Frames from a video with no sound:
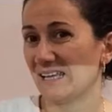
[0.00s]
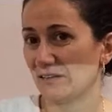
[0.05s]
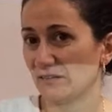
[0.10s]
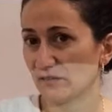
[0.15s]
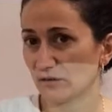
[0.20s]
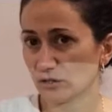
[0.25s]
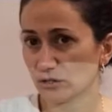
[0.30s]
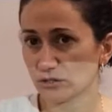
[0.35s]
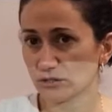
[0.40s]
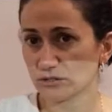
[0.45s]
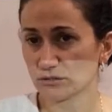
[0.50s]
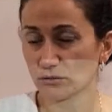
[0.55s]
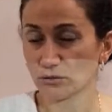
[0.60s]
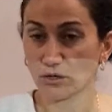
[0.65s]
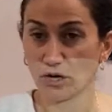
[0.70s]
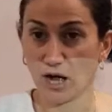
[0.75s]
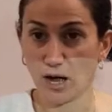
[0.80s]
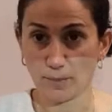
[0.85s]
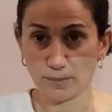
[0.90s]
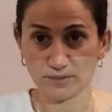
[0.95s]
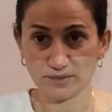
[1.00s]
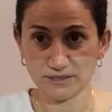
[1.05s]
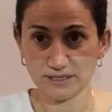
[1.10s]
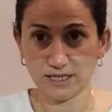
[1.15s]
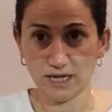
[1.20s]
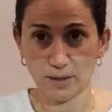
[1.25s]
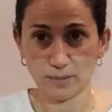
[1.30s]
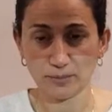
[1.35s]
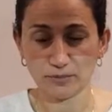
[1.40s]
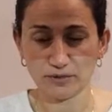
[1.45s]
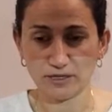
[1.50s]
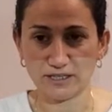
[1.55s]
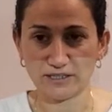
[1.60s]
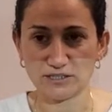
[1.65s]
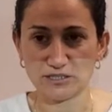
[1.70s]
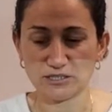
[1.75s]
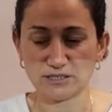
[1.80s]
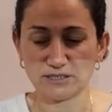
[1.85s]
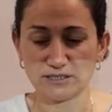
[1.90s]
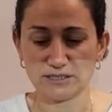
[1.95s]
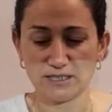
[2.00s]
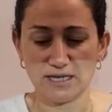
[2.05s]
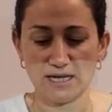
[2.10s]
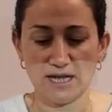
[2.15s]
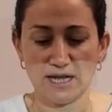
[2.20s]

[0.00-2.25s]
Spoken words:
inverse or opposite operations.